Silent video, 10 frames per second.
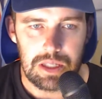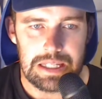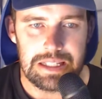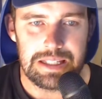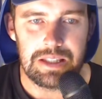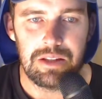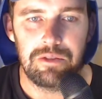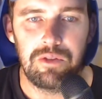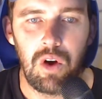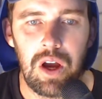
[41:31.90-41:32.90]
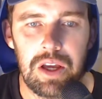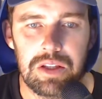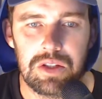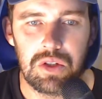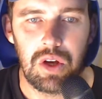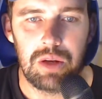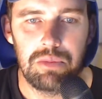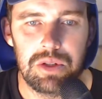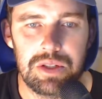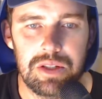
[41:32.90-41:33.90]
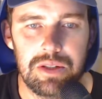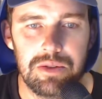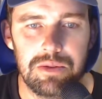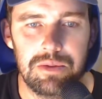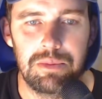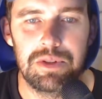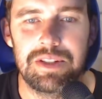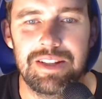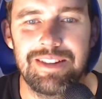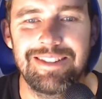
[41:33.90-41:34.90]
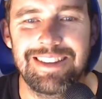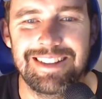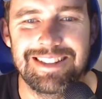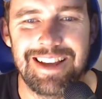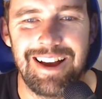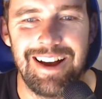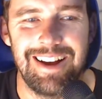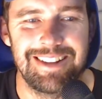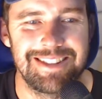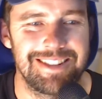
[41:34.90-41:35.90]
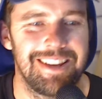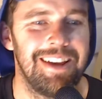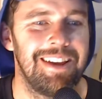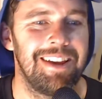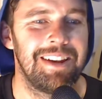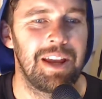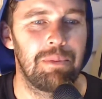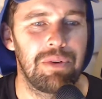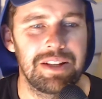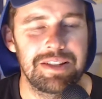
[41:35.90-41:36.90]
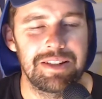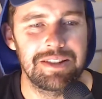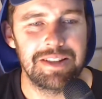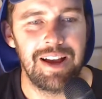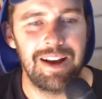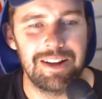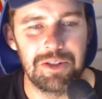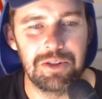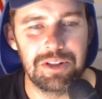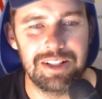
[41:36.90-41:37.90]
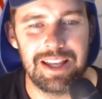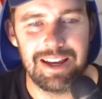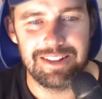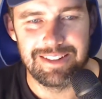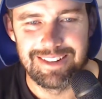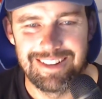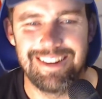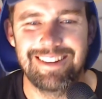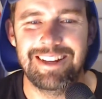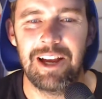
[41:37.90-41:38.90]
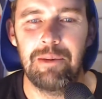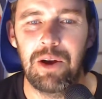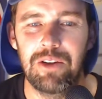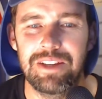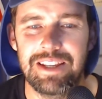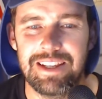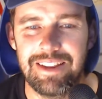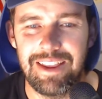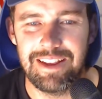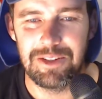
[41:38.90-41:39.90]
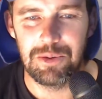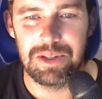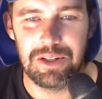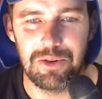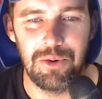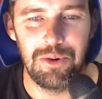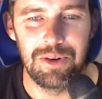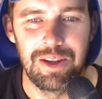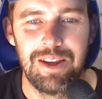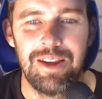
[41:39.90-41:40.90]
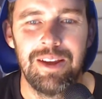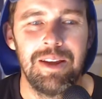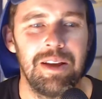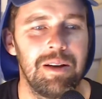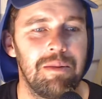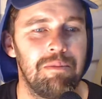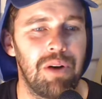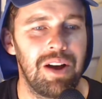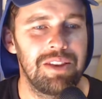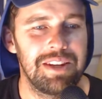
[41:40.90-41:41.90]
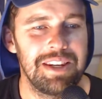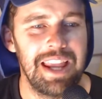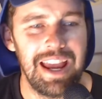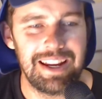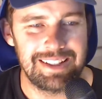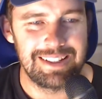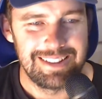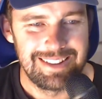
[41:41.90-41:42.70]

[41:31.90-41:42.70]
is the fire inside Brazilians' hearts and our president's heart, you clown. Come over here and you'll be caught by the neck,